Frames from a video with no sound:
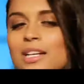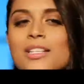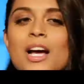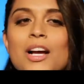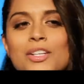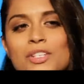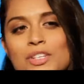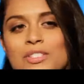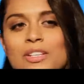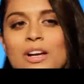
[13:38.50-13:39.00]
you gotta
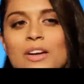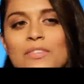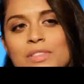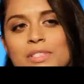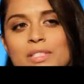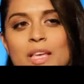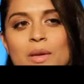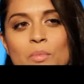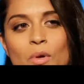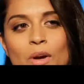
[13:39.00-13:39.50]
talk to yourself
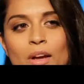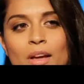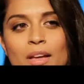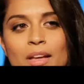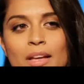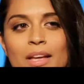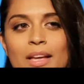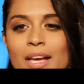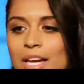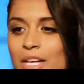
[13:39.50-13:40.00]
the same way.
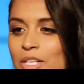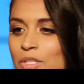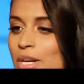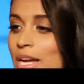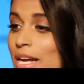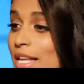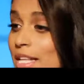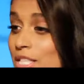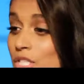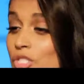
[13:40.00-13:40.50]
And
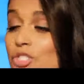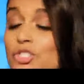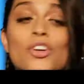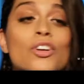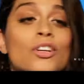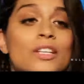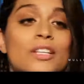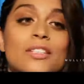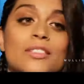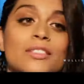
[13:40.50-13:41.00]
it's a
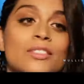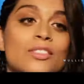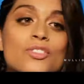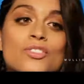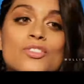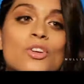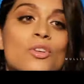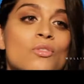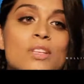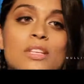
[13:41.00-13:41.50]
journey.
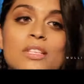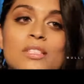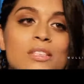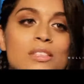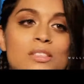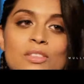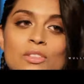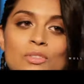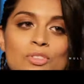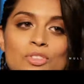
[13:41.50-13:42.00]
There's no
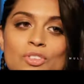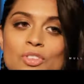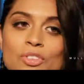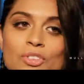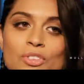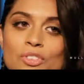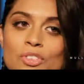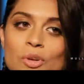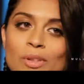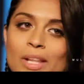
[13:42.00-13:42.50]
easy solution.
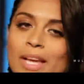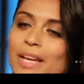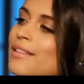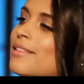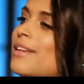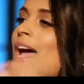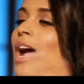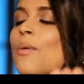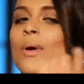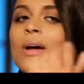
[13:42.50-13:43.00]
There's no like,
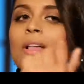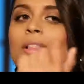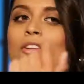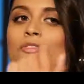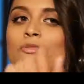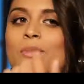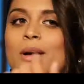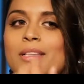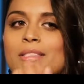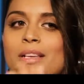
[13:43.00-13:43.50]
now I
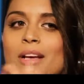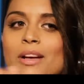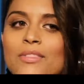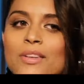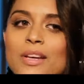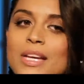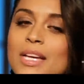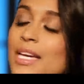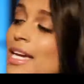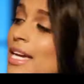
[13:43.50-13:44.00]
love myself.
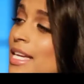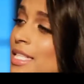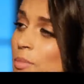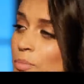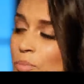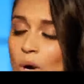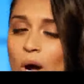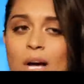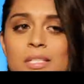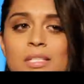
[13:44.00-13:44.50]
It's
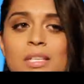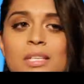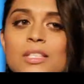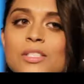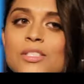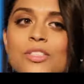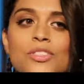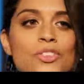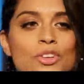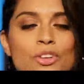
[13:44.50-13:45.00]
a
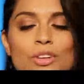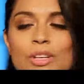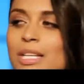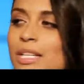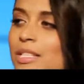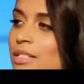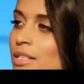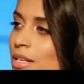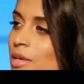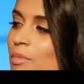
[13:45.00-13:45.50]
process, it's a
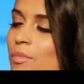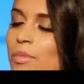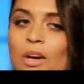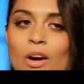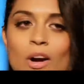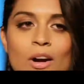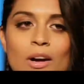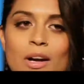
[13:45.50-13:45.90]
journey, it's gonna be